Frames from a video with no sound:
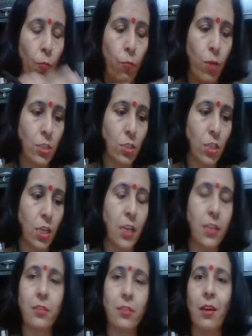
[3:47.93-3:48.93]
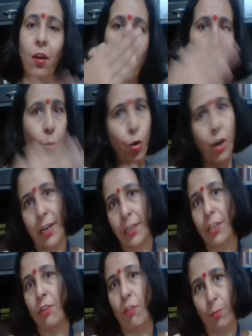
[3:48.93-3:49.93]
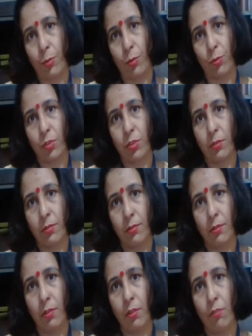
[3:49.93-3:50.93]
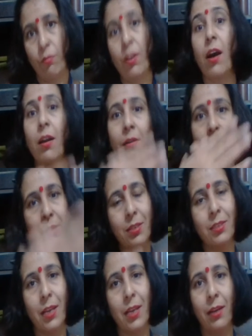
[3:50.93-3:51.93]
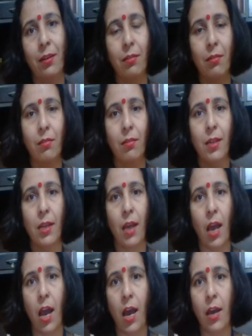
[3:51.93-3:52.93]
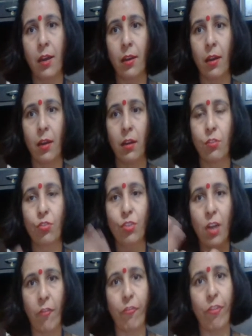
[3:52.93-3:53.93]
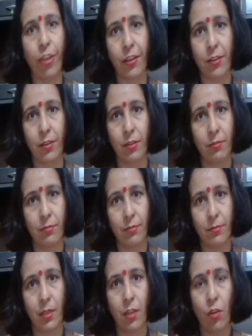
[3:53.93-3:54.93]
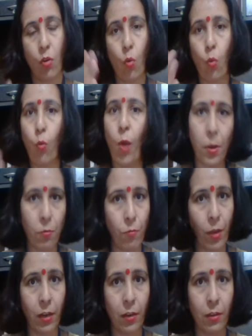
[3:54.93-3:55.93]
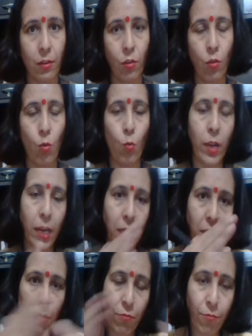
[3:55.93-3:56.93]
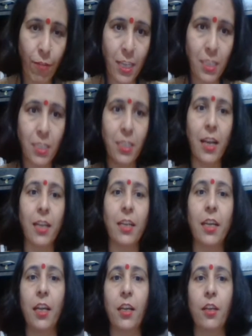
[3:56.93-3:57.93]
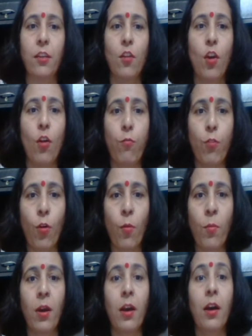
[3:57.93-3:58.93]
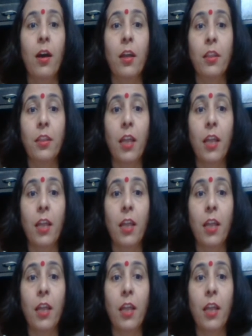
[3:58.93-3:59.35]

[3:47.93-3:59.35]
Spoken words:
first is proactive approach. We understand our traffic very well. We can differentiate it from the